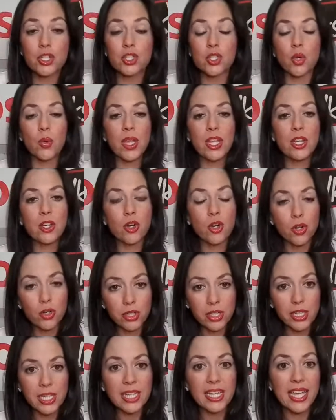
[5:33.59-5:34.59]
So in
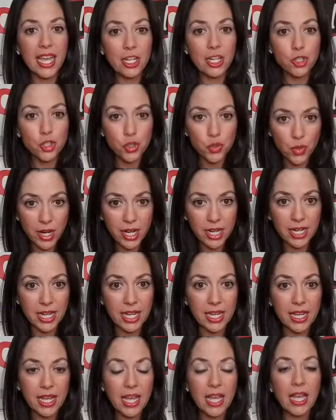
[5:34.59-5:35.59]
early gait
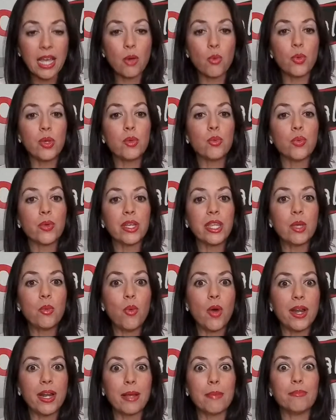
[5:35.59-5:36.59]
training, we
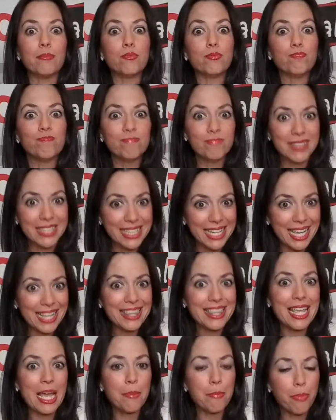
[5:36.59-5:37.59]
really want to
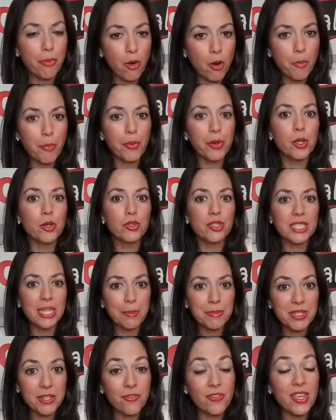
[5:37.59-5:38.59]
get that
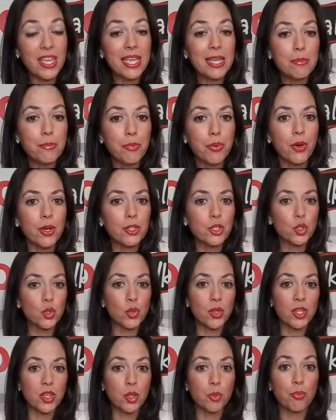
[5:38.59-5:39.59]
proprioceptive input
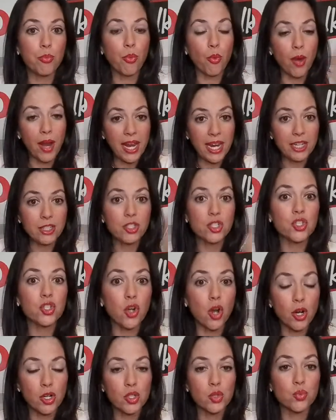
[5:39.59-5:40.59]
so that the brain
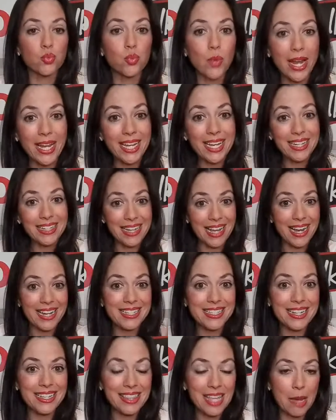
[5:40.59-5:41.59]
starts
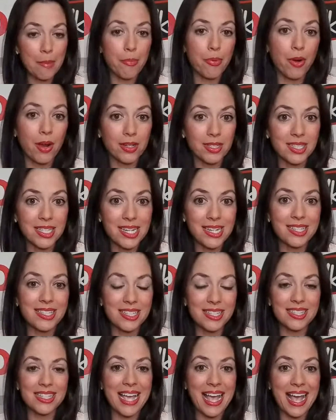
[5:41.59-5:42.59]
recognizing that
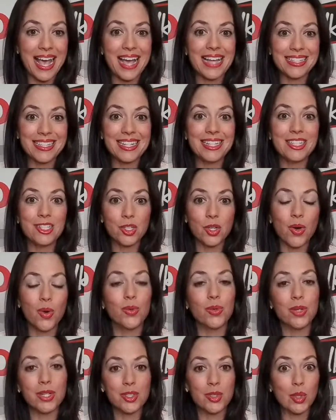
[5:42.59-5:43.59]
prosthesis as its
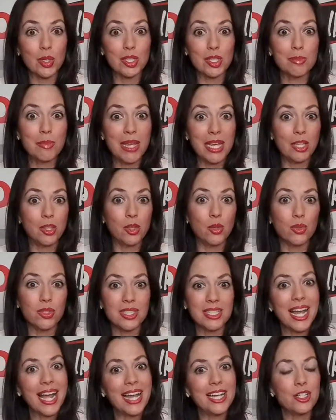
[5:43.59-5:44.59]
own and starts making
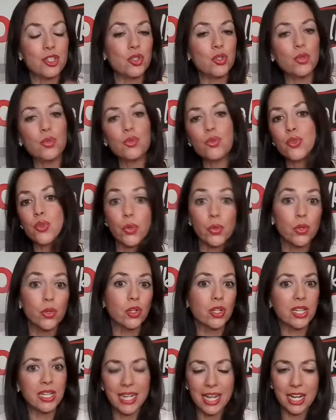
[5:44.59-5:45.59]
those nice new
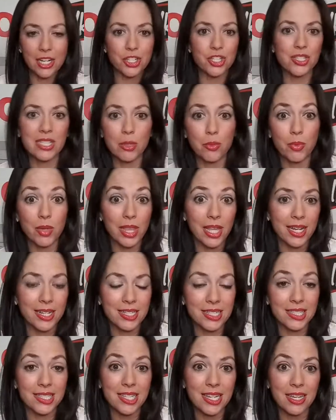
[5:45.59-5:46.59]
neural connections that we
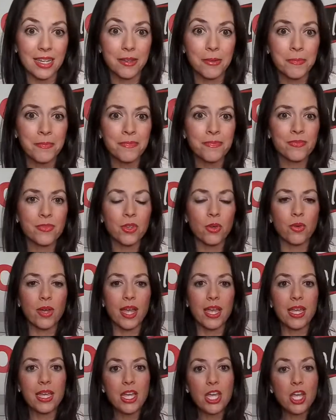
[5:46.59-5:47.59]
like to see.
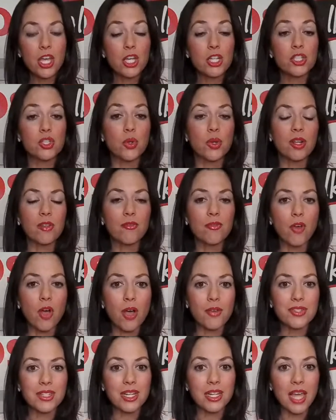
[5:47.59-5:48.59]
Okay. So it
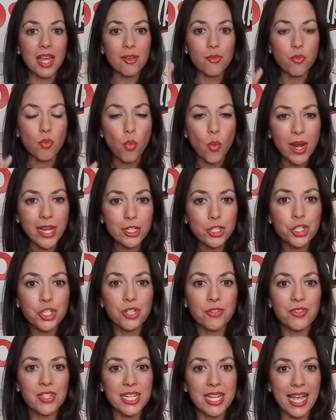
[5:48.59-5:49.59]
involves a lot of weight
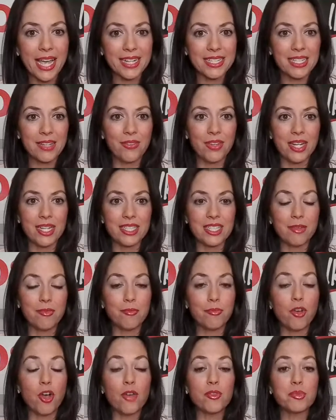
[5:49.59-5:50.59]
shifting activities.
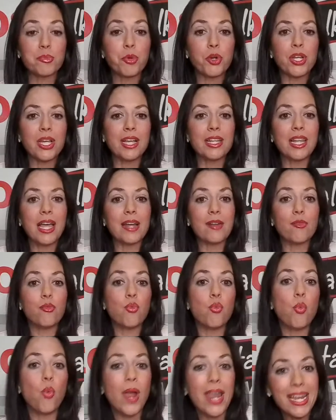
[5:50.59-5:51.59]
It involves putting a lot
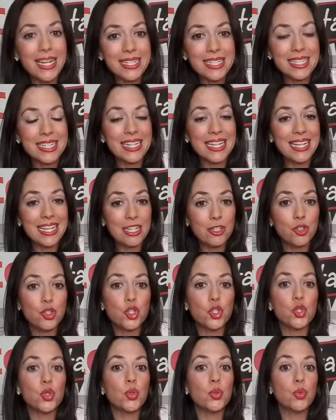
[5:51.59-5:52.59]
of weight
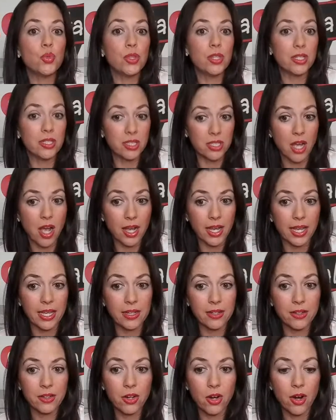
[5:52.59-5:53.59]
into the
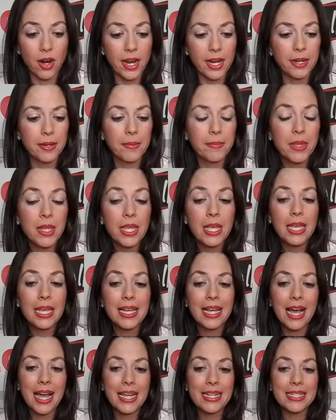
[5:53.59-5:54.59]
socket. All right,
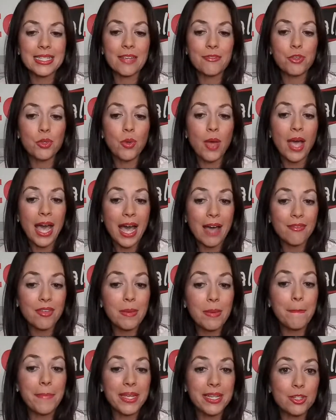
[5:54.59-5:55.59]
guys, if you
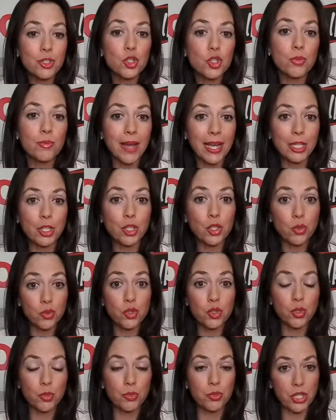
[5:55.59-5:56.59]
haven't been to my
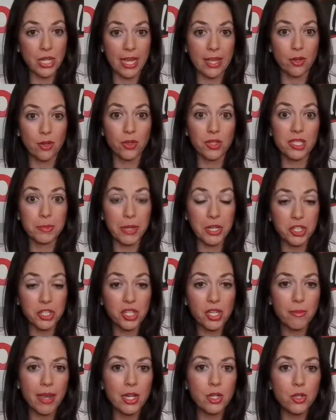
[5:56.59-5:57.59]
YouTube channel,
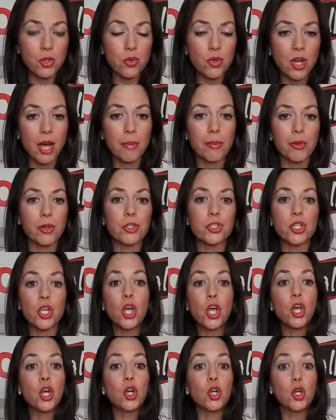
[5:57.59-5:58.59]
especially my
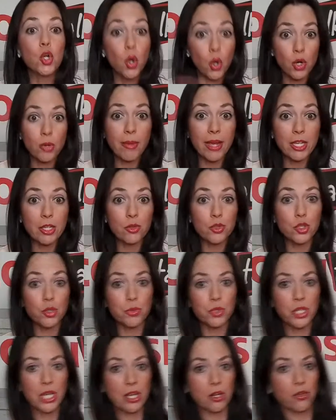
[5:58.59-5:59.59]
newcomers, go to my
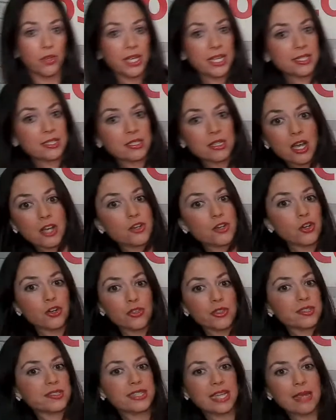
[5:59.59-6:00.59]
YouTube channel. It's
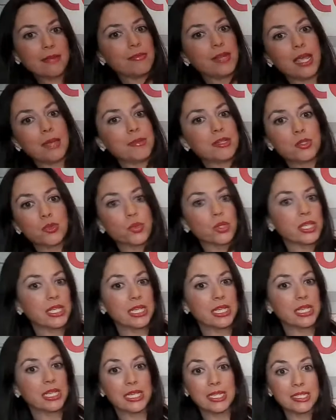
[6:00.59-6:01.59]
under the same name. It's
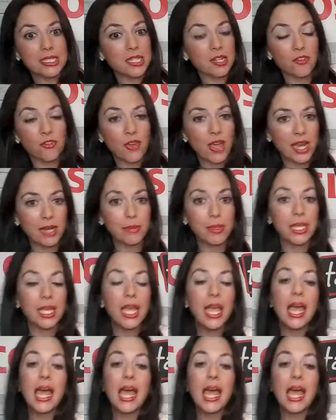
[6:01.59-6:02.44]
really easy to find me.